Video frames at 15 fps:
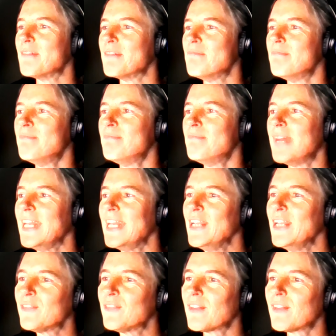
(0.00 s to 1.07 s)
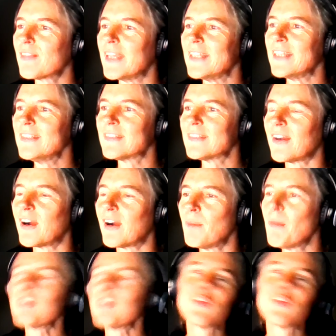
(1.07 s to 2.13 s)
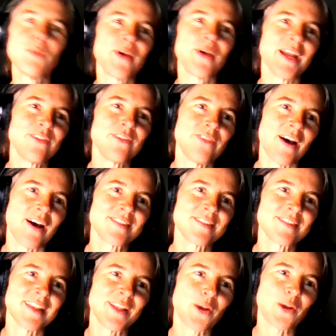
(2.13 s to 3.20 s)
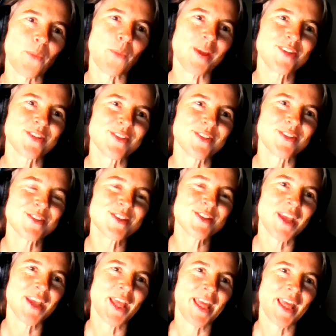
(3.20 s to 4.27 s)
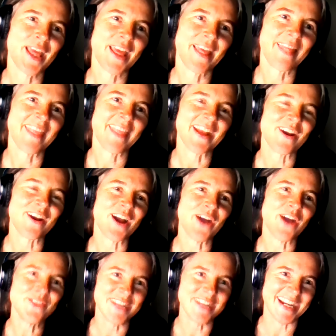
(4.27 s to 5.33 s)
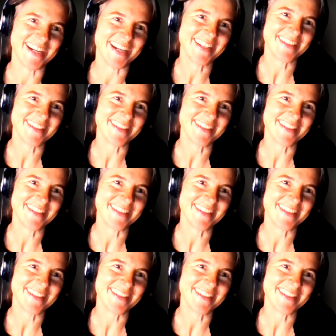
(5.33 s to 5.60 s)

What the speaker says: many of the things are much more advanced than the questions that are out there,